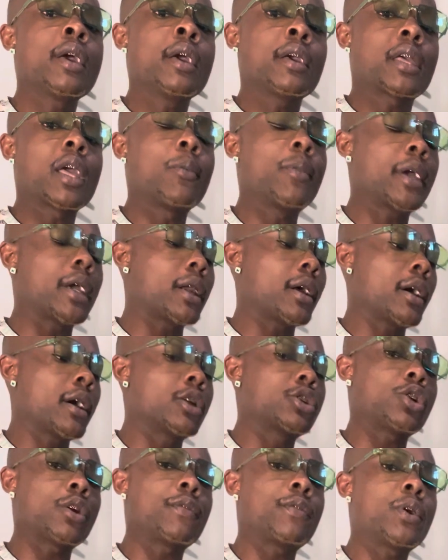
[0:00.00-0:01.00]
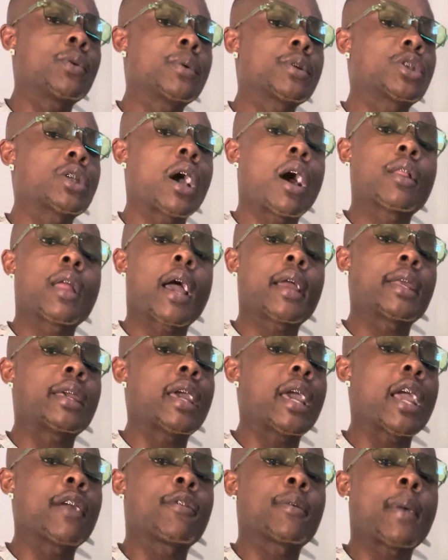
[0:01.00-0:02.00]
Can we get 100 viewers, y'all? I
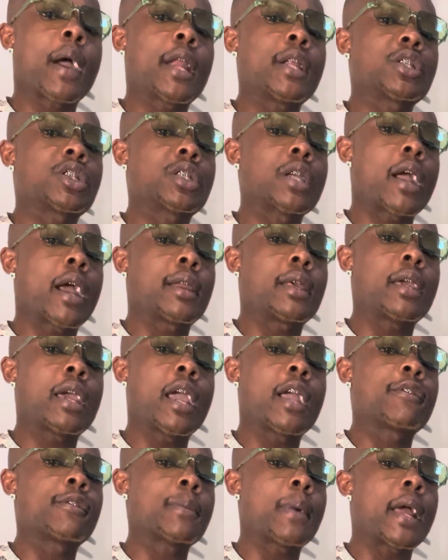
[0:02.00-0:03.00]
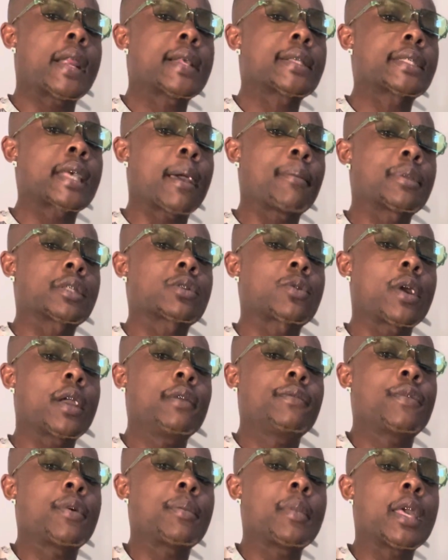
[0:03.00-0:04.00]
need everybody to share. I need everybody to tap the screen
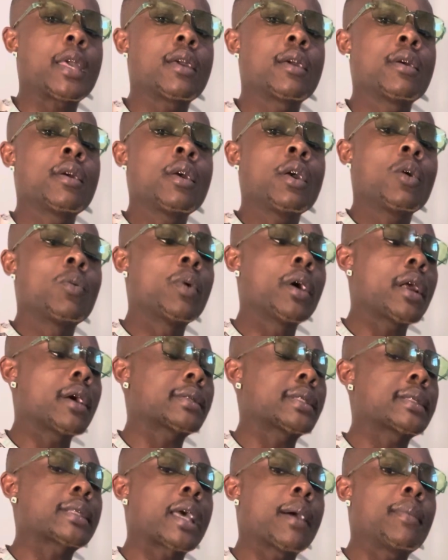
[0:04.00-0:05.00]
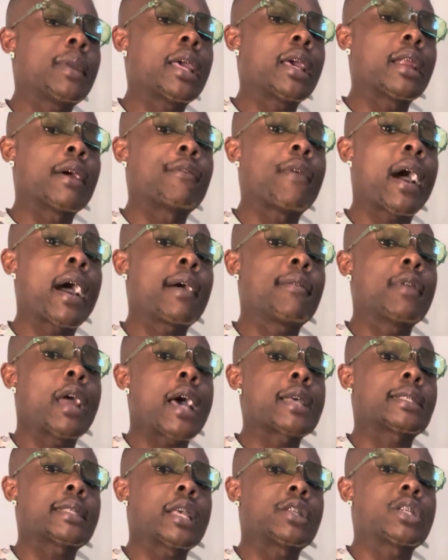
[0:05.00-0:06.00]
for me. What else is coming in? If I have
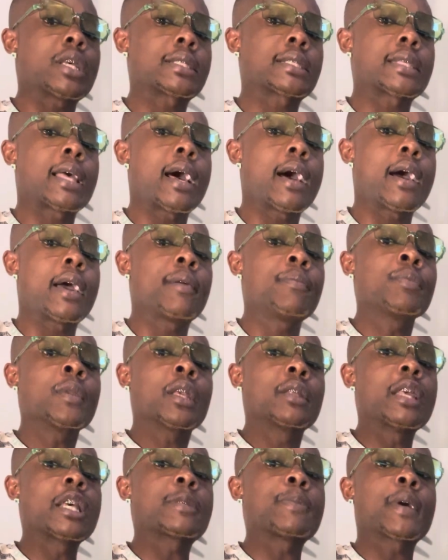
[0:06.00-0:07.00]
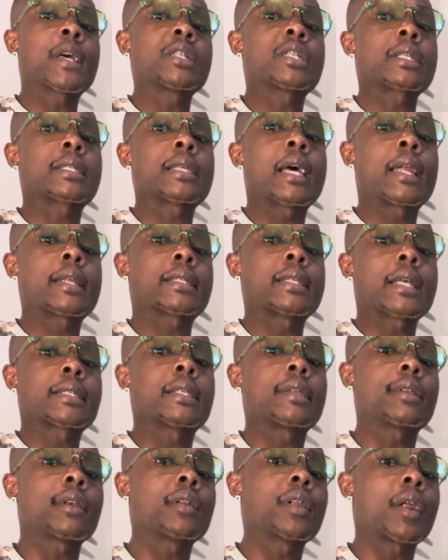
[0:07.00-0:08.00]
not said your sign, that's because your sign is not
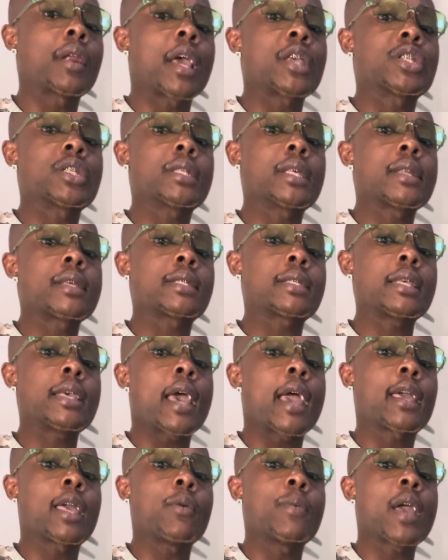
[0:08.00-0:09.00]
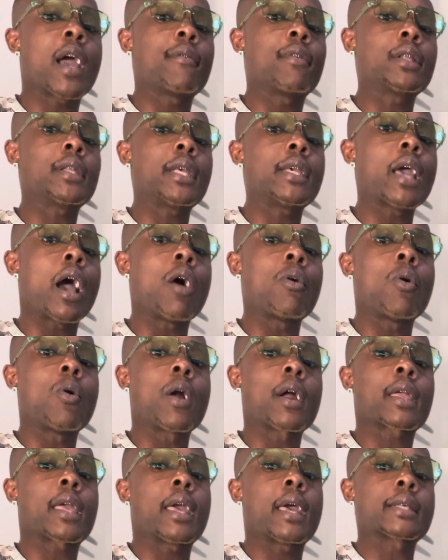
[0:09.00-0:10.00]
sent a donation to the CA. Can we have a Leo or
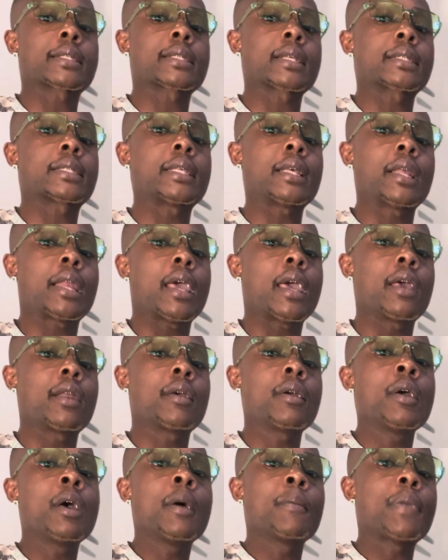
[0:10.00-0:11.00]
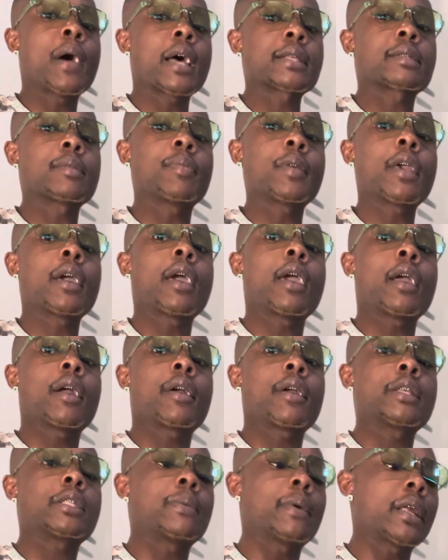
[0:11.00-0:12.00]
a Cancer sent in? Possibly an
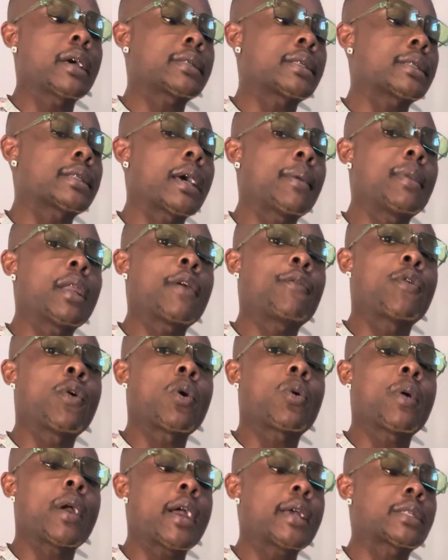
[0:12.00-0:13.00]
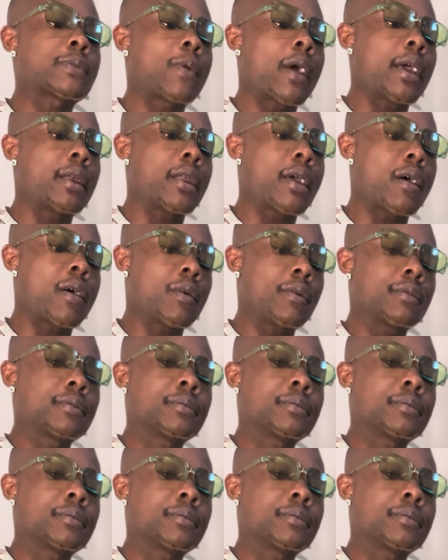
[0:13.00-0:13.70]
Aries. What else is coming in for Aquarius right now?